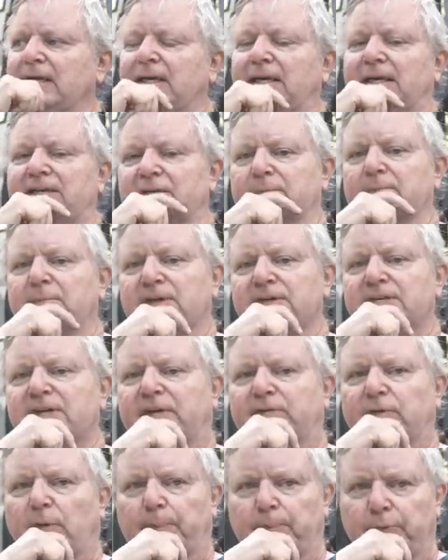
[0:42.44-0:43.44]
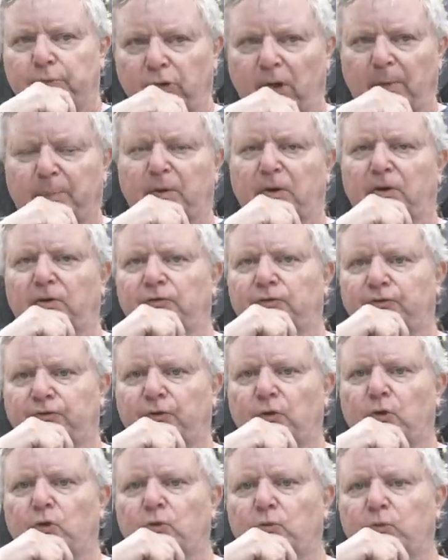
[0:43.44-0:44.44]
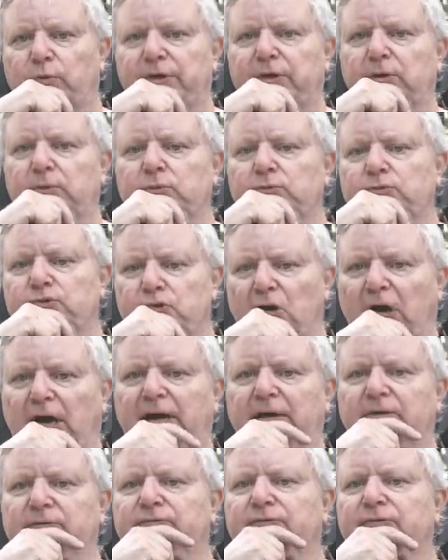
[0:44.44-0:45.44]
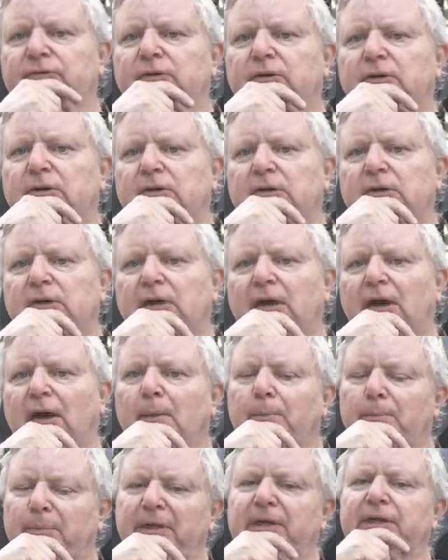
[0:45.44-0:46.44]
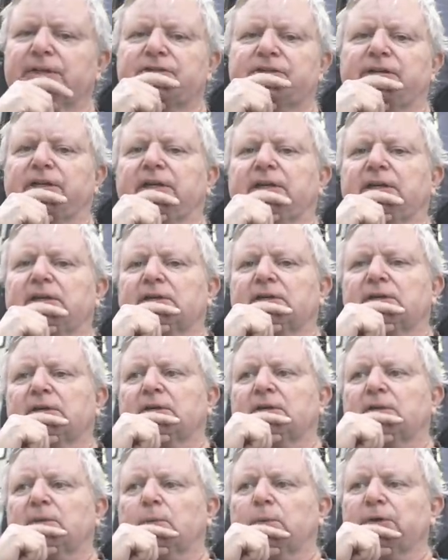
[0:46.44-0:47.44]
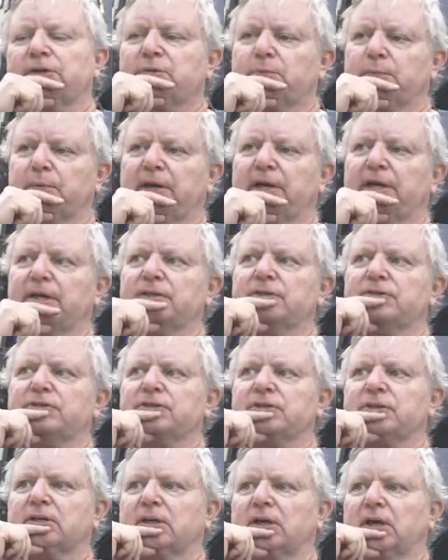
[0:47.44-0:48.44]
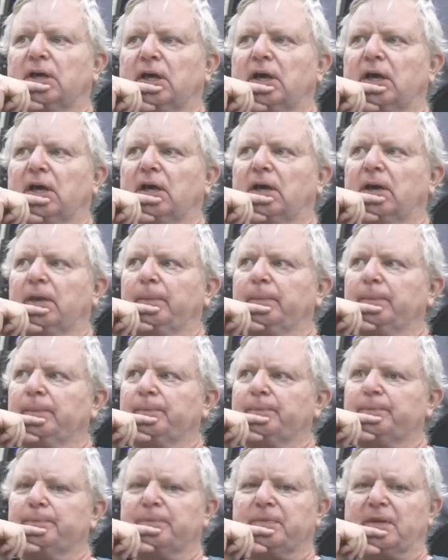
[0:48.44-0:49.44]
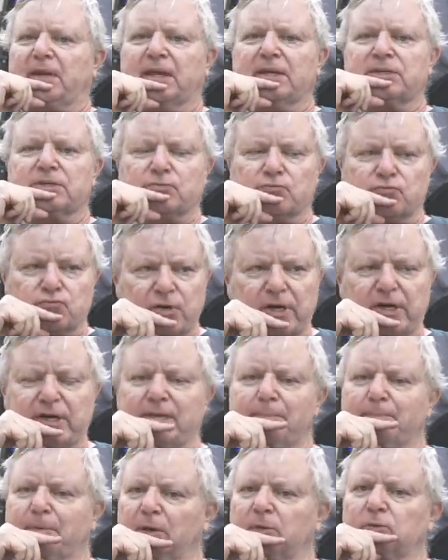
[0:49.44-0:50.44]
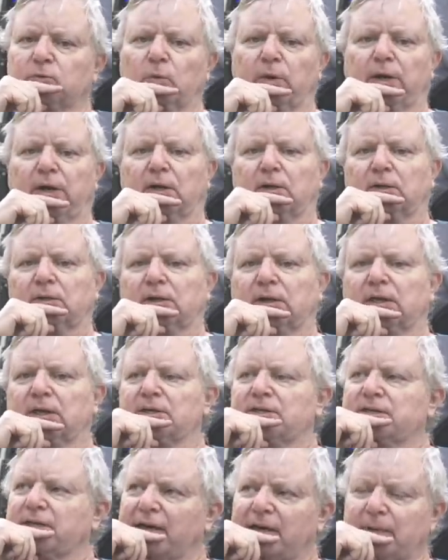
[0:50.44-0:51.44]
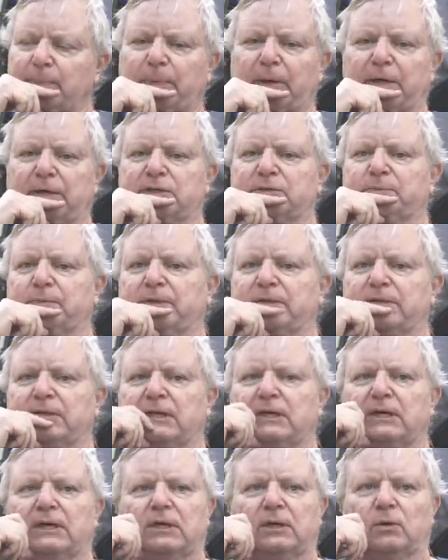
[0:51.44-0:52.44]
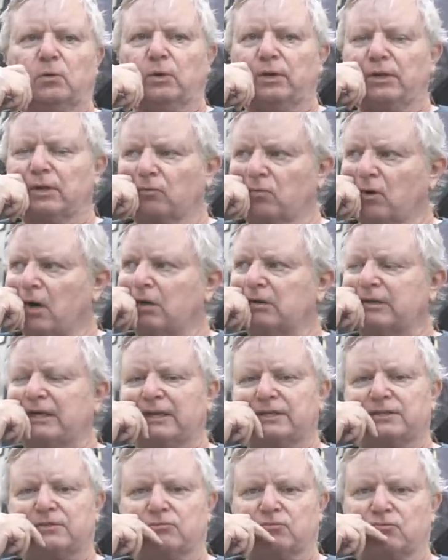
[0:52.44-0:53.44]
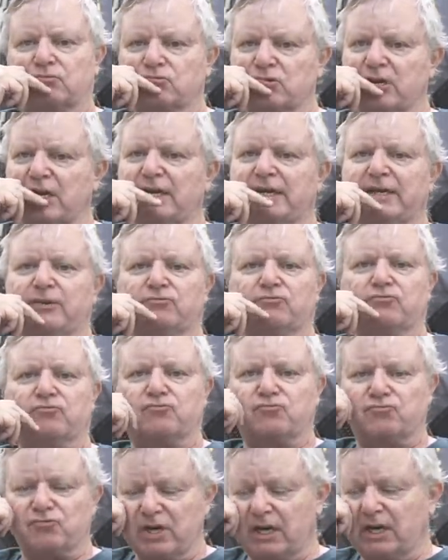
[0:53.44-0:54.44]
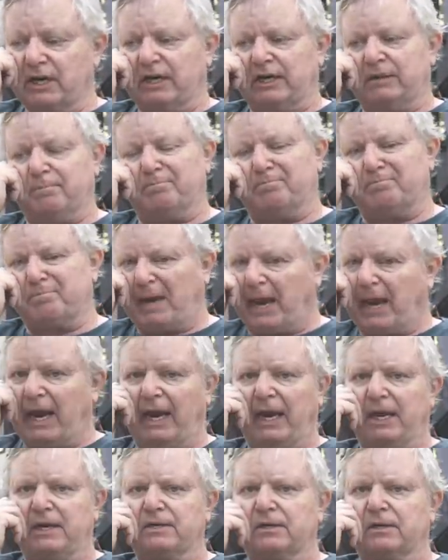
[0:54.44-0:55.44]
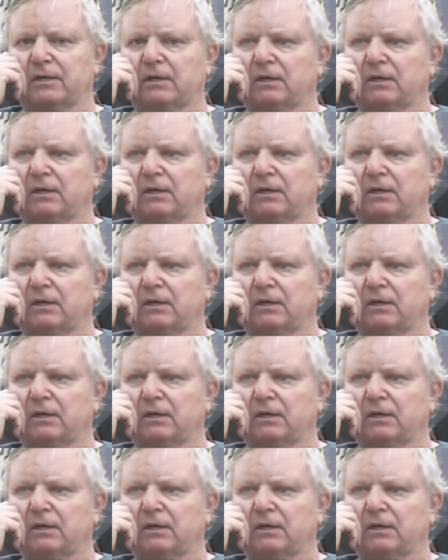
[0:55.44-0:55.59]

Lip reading: is it must have a proper four-wheel drive ability, which means it's really built well, can take punishment. When the road gets really, really bad,